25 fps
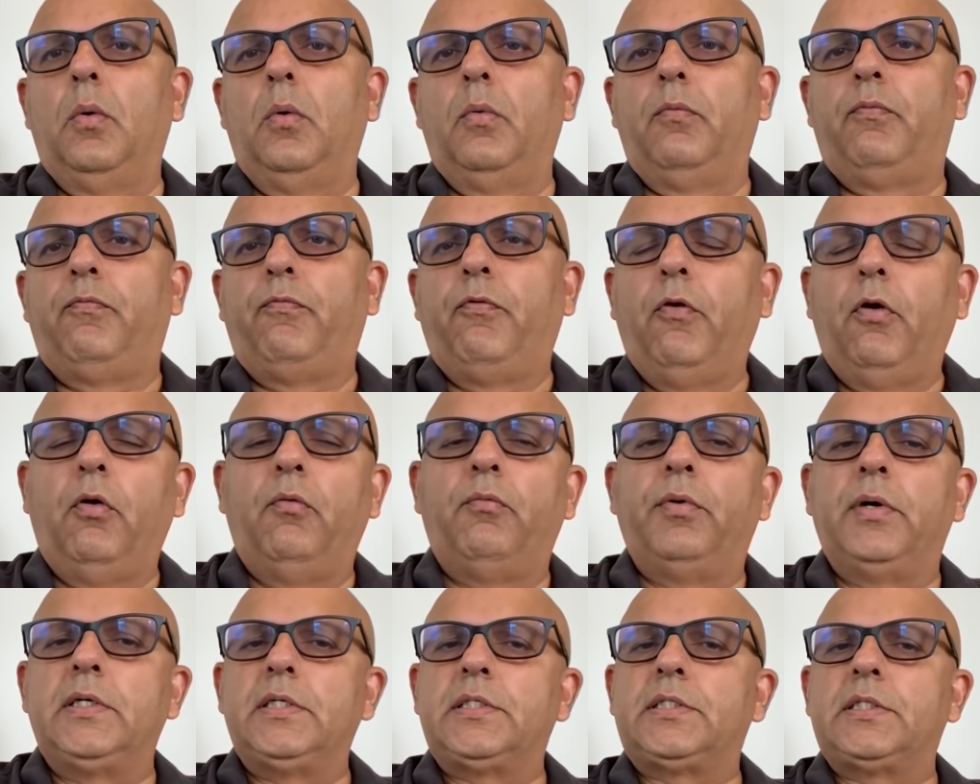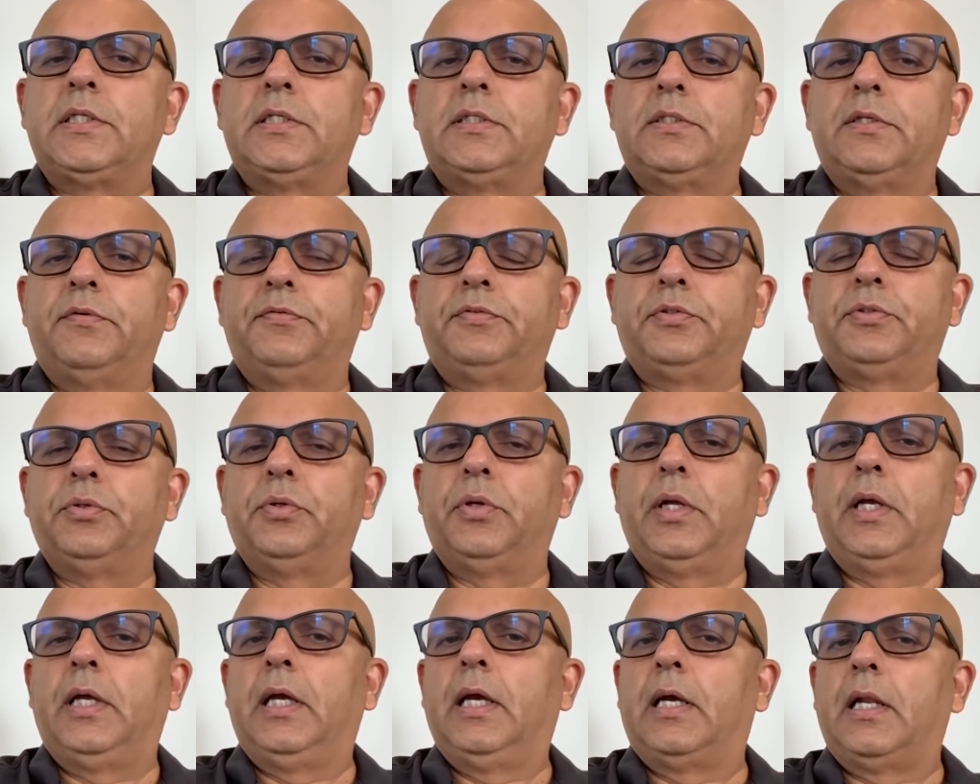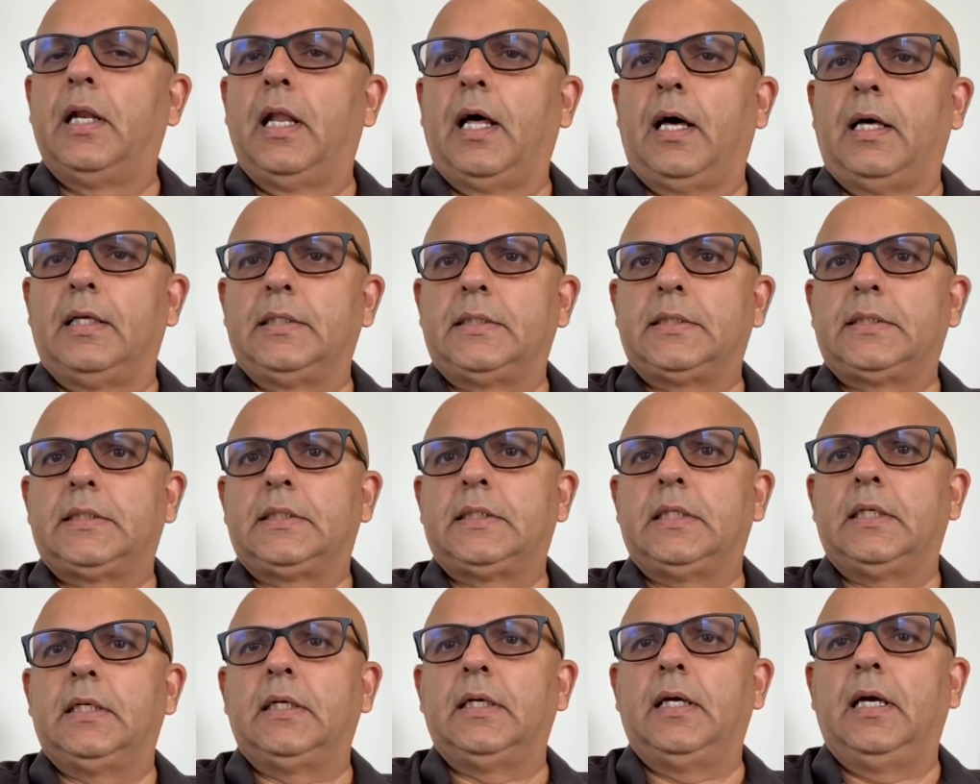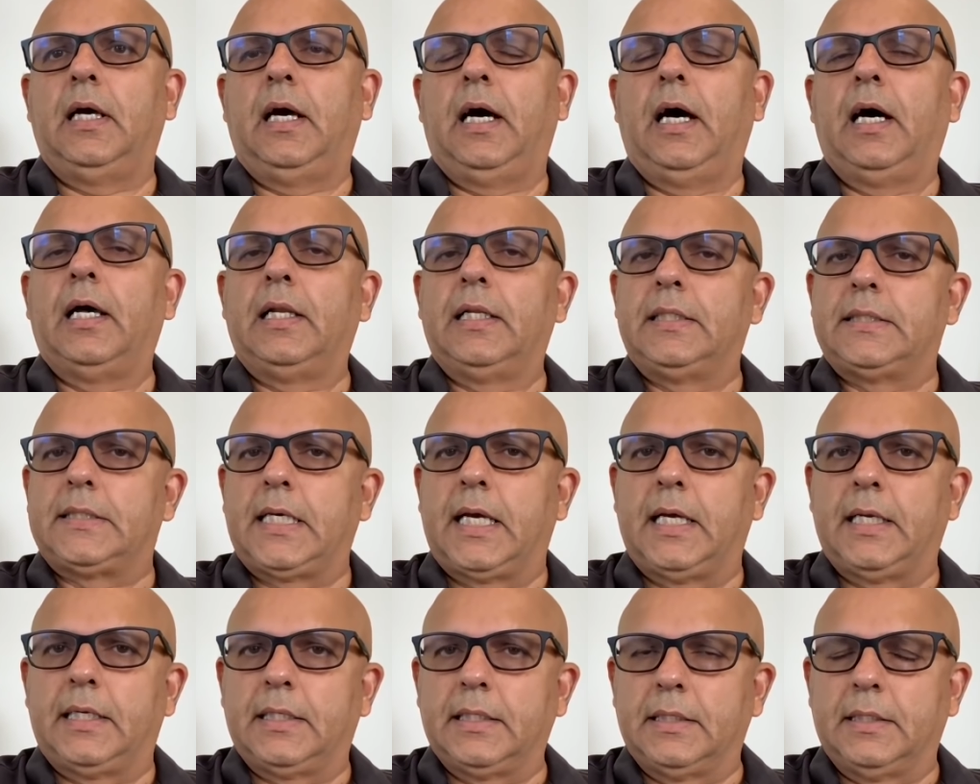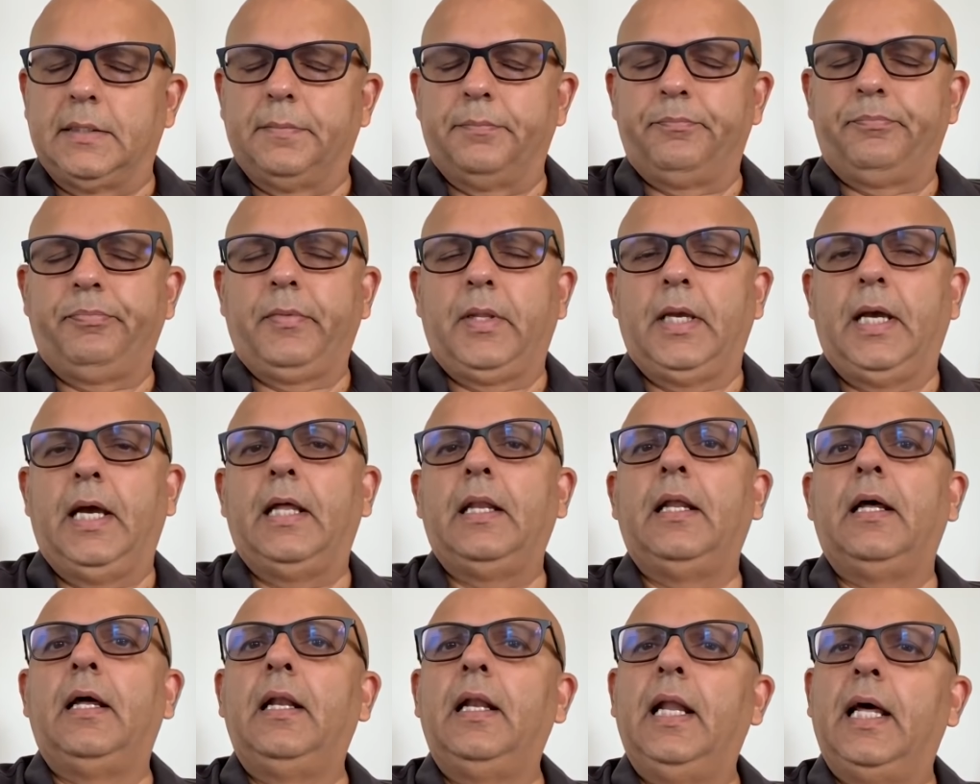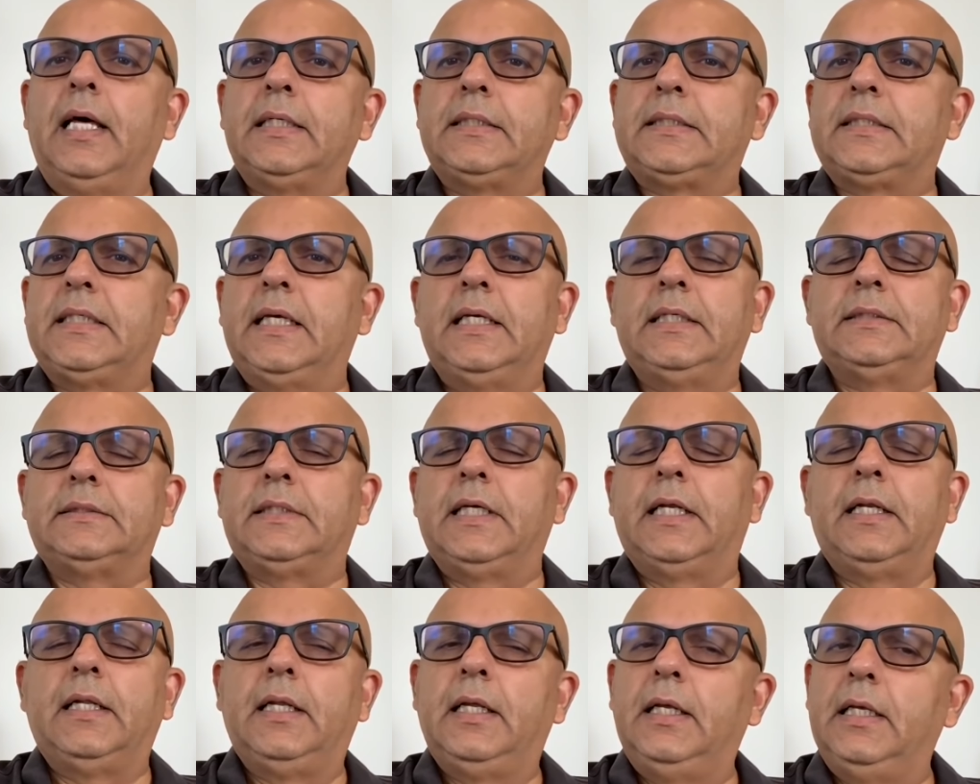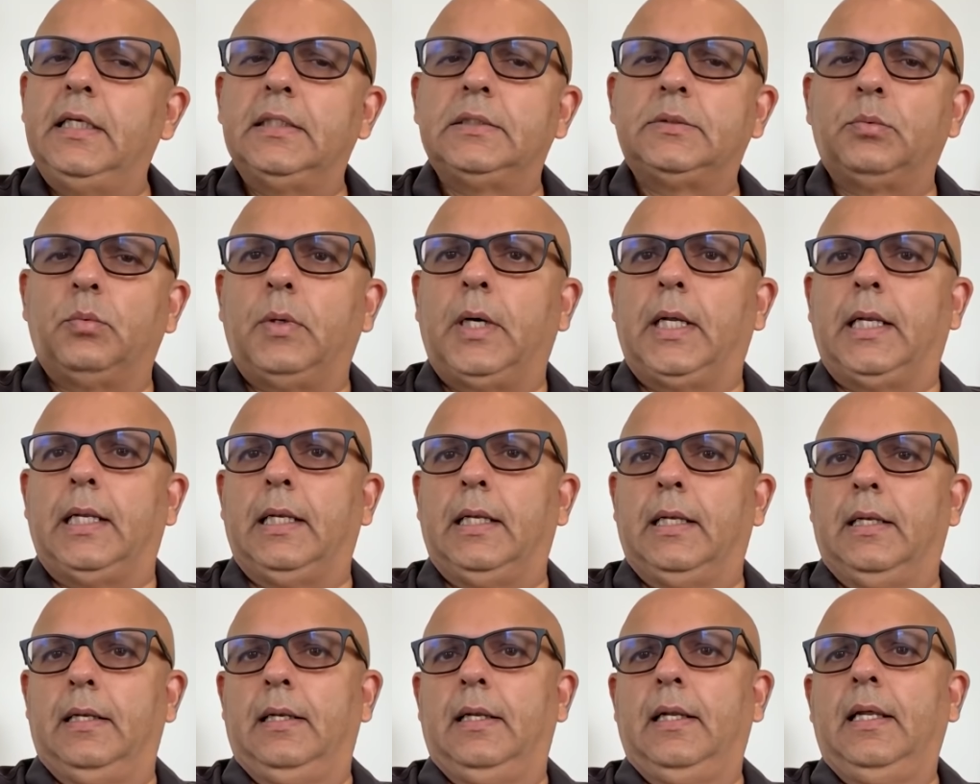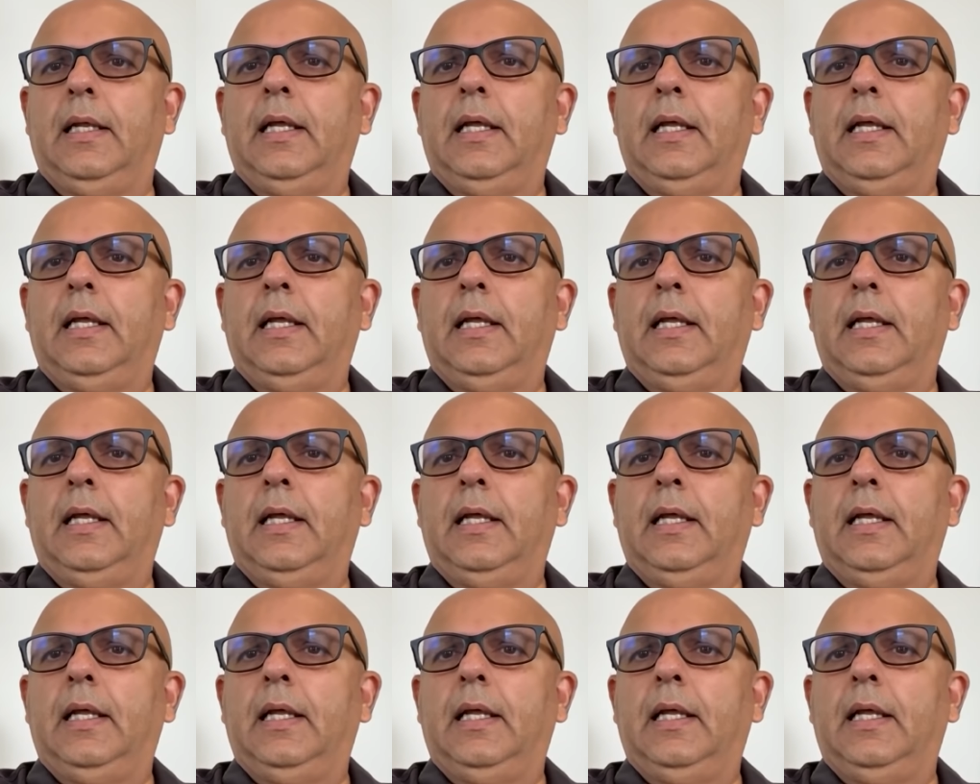four verses of Surah Ikhlas are recited, and Allah says that He is one.